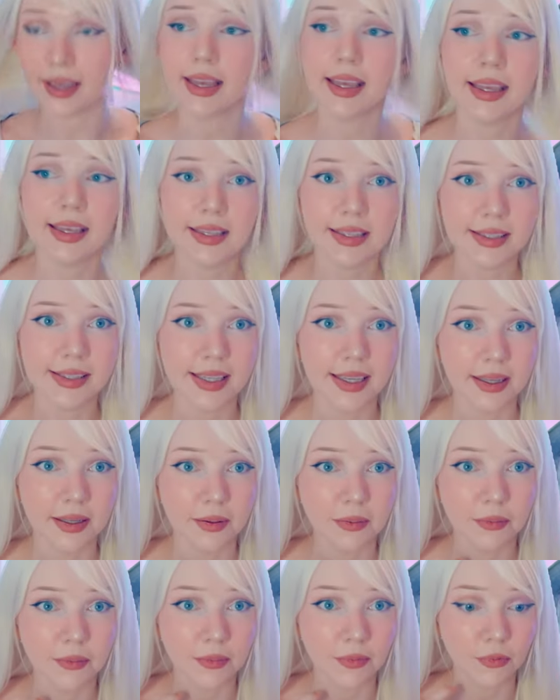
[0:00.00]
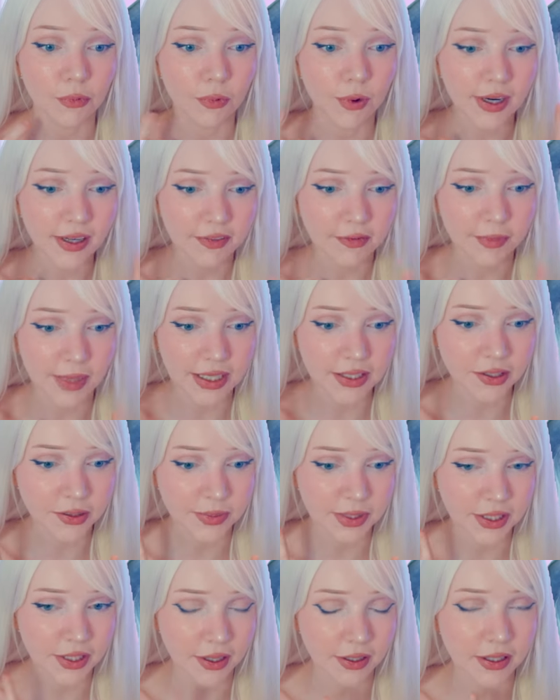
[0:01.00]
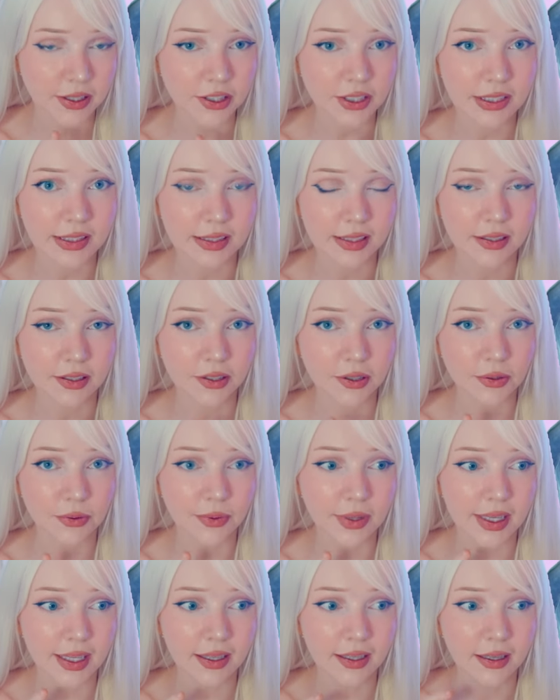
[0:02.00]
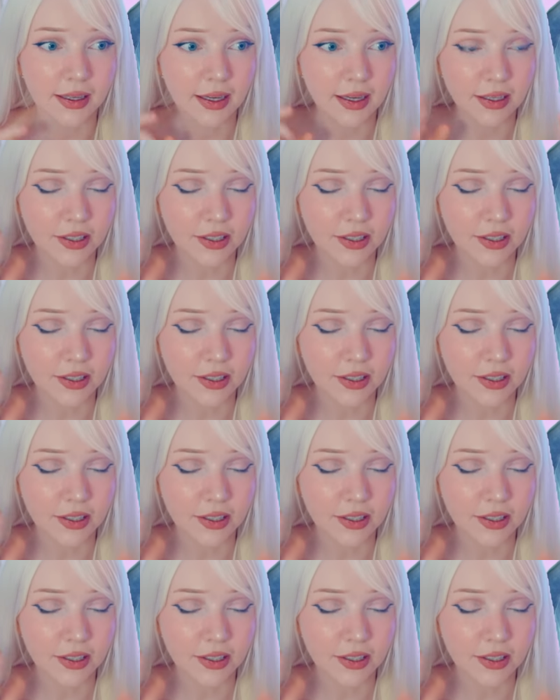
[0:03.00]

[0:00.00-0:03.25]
is one of my dermatologists in Korea,